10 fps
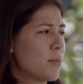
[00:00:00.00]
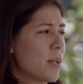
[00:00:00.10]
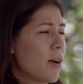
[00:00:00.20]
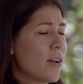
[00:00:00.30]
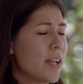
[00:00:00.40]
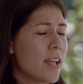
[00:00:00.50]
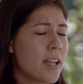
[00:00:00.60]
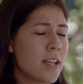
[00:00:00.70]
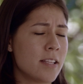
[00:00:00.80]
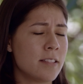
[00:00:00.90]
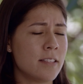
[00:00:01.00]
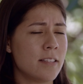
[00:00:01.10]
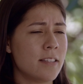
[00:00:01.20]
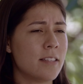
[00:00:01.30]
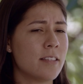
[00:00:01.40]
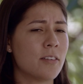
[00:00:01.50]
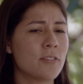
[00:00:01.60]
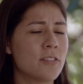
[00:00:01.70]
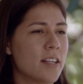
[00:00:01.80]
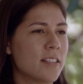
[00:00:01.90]
without any
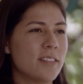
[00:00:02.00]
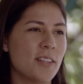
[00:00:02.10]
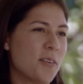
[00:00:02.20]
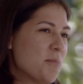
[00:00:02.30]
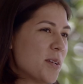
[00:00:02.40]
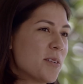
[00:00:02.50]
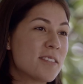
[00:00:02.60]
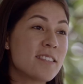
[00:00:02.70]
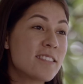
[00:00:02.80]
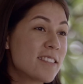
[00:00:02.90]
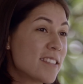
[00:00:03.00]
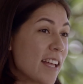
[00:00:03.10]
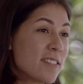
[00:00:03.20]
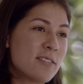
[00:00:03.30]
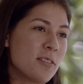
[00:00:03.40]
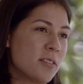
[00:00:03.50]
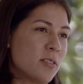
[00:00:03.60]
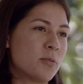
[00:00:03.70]
concern now because that's not the